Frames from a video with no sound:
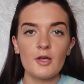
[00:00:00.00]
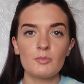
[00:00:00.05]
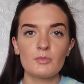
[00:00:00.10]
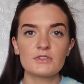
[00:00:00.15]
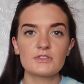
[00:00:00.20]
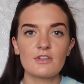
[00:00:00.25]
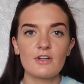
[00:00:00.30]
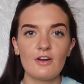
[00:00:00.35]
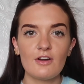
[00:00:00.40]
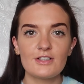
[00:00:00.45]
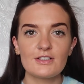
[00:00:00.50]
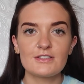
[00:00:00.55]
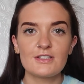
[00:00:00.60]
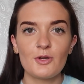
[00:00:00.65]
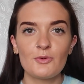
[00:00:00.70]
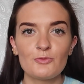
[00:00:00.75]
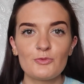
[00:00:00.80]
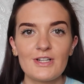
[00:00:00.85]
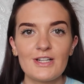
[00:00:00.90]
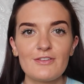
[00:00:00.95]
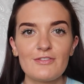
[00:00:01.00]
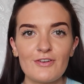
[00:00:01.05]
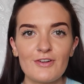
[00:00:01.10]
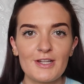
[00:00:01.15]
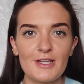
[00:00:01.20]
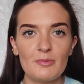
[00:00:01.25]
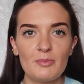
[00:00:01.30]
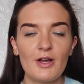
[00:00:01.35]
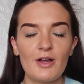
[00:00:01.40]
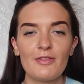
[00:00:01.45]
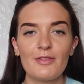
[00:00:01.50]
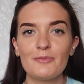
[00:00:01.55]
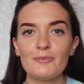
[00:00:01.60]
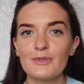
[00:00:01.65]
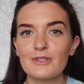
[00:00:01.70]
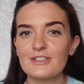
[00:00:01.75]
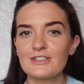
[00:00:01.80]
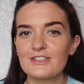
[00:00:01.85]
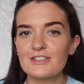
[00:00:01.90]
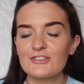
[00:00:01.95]
Mascaras, I'm really funny about them
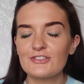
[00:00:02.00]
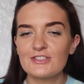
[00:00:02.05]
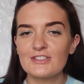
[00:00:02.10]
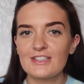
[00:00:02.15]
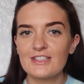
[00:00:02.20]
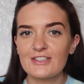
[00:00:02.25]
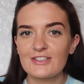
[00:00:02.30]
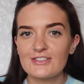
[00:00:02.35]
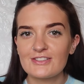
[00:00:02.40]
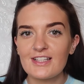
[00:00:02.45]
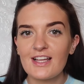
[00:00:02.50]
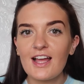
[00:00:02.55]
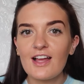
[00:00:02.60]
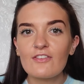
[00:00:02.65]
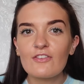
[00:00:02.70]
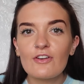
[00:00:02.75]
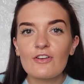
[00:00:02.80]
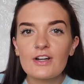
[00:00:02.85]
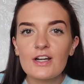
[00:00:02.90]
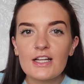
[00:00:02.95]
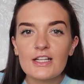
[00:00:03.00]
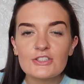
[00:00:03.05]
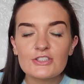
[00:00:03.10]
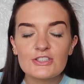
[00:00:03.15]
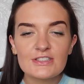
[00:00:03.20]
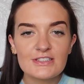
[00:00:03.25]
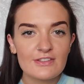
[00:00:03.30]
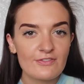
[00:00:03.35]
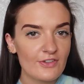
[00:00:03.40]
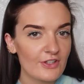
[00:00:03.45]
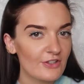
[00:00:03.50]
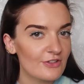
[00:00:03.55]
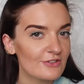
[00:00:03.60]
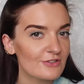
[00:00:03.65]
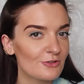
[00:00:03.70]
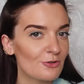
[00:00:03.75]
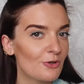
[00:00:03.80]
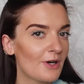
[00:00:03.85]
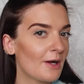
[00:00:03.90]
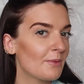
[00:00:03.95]
because I just think, because I have long lashes, if I use
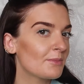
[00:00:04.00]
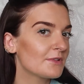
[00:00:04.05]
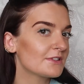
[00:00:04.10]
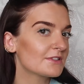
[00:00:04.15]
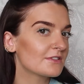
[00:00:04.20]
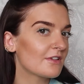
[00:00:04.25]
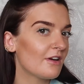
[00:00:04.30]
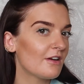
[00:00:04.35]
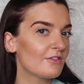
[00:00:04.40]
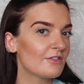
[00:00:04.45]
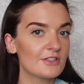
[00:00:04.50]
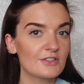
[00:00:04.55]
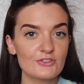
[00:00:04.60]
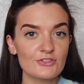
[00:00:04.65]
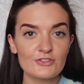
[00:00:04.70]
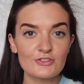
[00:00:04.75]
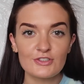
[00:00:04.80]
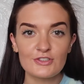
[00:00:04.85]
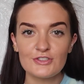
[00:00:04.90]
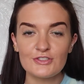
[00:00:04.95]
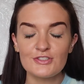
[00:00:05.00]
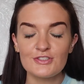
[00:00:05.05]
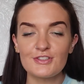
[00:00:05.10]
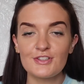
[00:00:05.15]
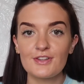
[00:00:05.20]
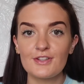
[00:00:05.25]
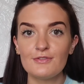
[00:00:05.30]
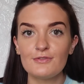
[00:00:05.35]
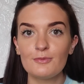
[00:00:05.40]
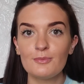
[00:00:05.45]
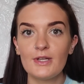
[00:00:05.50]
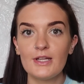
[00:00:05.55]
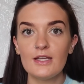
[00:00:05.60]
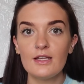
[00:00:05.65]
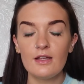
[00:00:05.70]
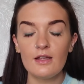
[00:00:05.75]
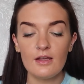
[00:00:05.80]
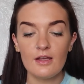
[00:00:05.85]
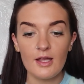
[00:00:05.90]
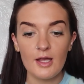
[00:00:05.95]
a crap mascara, it's just going to do nothing for me.
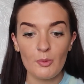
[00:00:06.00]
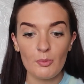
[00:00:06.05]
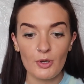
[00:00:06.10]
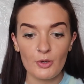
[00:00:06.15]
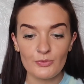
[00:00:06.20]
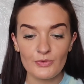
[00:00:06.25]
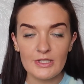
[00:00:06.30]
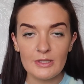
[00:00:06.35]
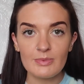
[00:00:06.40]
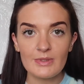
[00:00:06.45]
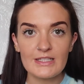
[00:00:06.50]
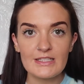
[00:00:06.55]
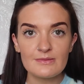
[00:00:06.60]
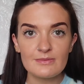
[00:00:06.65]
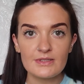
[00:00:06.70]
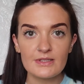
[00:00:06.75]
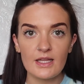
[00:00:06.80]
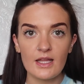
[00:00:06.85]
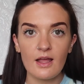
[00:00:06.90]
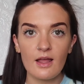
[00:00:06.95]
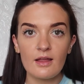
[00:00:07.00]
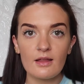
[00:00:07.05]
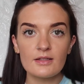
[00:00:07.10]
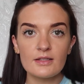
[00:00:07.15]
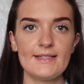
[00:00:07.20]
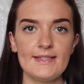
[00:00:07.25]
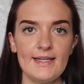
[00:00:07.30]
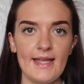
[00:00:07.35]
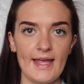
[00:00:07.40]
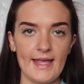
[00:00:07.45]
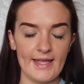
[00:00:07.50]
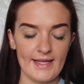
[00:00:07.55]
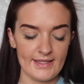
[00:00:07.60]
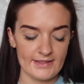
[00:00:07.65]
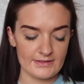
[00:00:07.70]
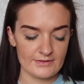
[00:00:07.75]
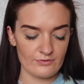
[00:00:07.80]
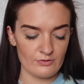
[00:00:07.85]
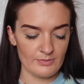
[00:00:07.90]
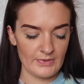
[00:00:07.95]
But I'm really pleased with that. The
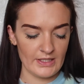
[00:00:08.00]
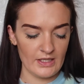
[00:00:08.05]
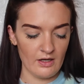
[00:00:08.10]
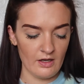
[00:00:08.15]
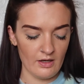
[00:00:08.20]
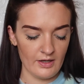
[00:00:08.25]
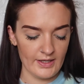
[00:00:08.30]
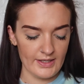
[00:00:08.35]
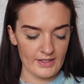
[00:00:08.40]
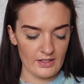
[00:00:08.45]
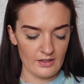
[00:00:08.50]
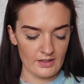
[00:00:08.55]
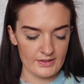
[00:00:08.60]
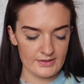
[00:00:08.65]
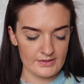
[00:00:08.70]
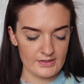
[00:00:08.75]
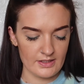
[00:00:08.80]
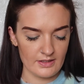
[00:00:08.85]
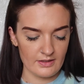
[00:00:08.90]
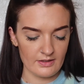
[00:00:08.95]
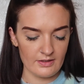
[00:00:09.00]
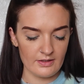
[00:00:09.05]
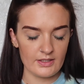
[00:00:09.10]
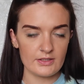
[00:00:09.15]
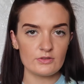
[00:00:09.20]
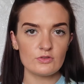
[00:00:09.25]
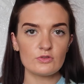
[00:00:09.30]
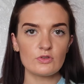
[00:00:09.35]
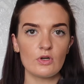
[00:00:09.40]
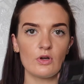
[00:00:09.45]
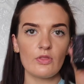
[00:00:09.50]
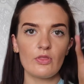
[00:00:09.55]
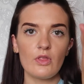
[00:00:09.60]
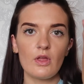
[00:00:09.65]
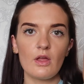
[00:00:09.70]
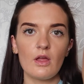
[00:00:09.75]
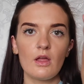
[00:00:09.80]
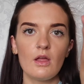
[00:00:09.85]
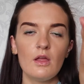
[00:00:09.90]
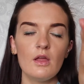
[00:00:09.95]
next, for my highlighter, I've got
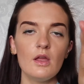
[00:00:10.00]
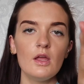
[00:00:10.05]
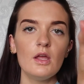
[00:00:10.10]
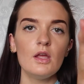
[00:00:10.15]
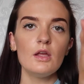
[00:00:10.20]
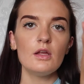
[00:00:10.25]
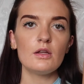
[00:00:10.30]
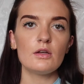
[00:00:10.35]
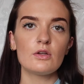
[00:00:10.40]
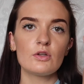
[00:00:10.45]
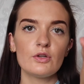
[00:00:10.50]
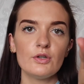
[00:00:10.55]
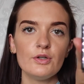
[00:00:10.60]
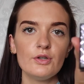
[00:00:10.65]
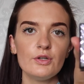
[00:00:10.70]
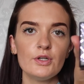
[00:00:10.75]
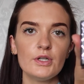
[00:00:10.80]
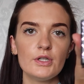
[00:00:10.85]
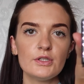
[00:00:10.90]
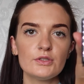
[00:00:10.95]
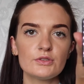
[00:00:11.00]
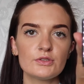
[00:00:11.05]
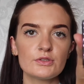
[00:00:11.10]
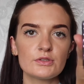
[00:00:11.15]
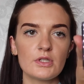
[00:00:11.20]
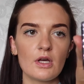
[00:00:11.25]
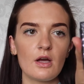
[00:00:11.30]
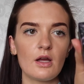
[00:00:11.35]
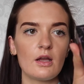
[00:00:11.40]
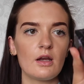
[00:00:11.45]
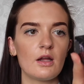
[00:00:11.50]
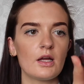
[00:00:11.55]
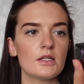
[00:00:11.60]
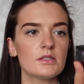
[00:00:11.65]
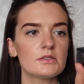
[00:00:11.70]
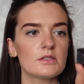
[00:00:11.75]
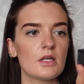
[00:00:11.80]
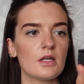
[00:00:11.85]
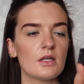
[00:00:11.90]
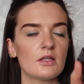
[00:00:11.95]
the Lacura Just
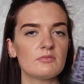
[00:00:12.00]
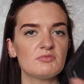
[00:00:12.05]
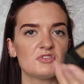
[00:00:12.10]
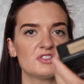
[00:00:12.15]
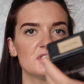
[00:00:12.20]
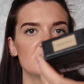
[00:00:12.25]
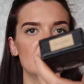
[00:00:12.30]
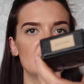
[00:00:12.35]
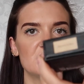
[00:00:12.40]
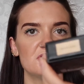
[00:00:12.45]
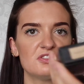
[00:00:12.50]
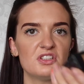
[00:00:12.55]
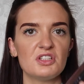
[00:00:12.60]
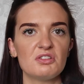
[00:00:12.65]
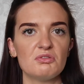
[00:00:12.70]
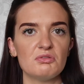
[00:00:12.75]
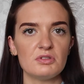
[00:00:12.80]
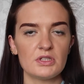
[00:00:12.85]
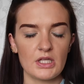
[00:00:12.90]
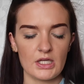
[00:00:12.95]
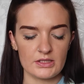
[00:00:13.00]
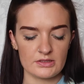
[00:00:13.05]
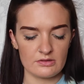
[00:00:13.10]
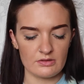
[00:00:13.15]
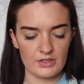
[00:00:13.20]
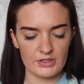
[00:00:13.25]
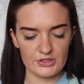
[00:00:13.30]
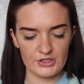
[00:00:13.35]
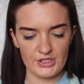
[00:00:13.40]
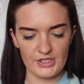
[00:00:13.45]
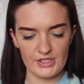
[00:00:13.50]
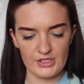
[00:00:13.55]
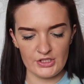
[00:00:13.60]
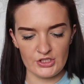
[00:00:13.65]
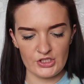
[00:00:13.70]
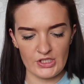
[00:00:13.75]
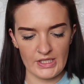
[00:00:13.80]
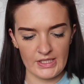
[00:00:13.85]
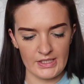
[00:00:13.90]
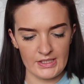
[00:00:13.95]
Highlighter, just literally called that. It's not actually in a
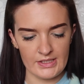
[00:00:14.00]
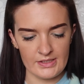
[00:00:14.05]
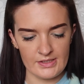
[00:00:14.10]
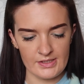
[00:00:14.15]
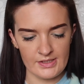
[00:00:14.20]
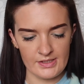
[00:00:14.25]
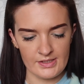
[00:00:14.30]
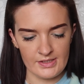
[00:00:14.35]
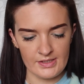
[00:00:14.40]
shade.